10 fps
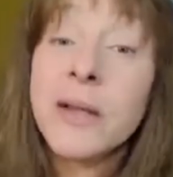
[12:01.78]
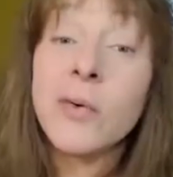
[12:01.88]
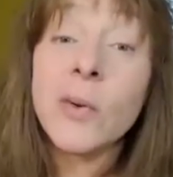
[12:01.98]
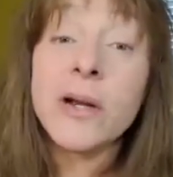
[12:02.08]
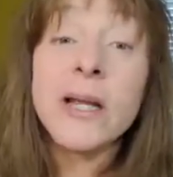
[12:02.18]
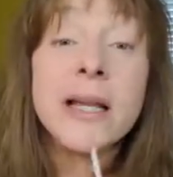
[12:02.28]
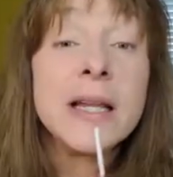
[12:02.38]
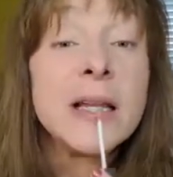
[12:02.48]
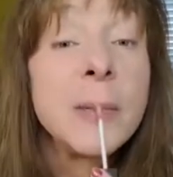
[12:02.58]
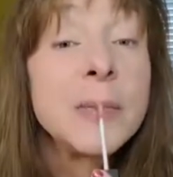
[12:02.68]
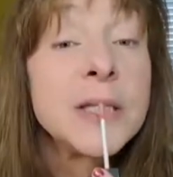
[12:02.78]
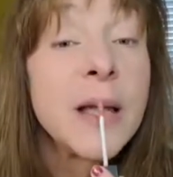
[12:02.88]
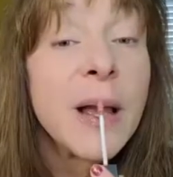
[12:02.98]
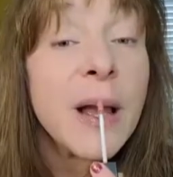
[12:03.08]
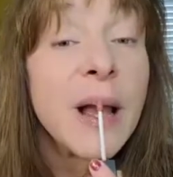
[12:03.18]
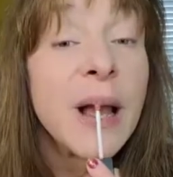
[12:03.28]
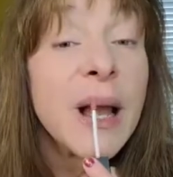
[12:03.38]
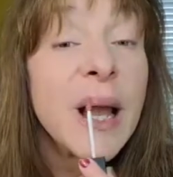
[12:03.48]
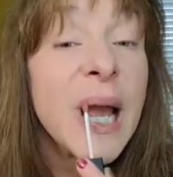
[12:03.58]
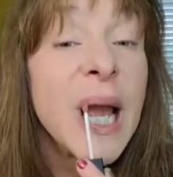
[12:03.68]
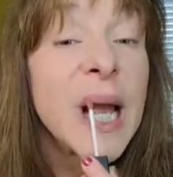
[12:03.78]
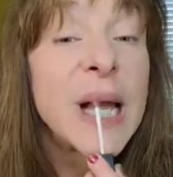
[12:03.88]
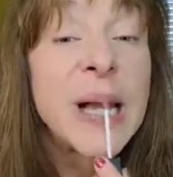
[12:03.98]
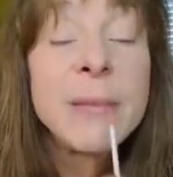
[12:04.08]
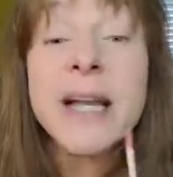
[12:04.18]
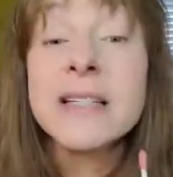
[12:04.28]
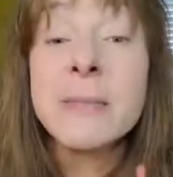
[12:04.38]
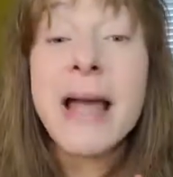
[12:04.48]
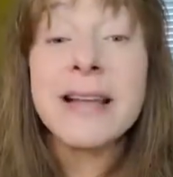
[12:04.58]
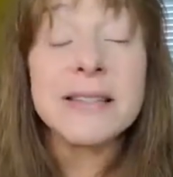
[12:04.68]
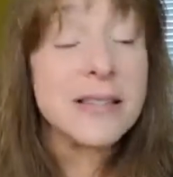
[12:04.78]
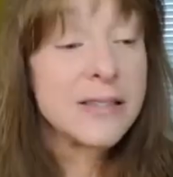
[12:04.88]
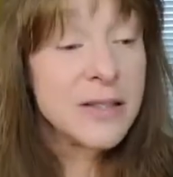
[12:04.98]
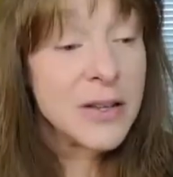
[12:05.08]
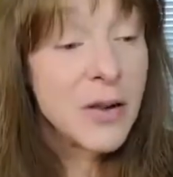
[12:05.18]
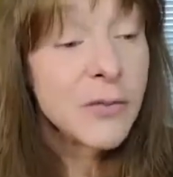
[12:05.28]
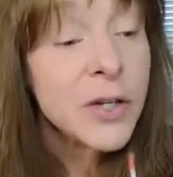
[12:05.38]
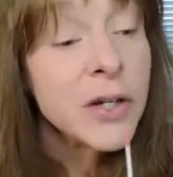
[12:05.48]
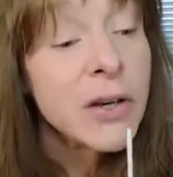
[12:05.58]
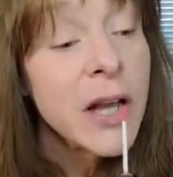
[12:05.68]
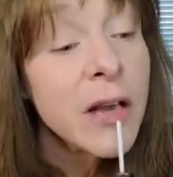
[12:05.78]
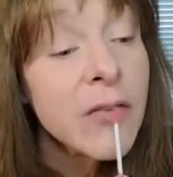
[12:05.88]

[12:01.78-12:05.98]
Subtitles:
never wearing any lips because of masks for 1.5 years.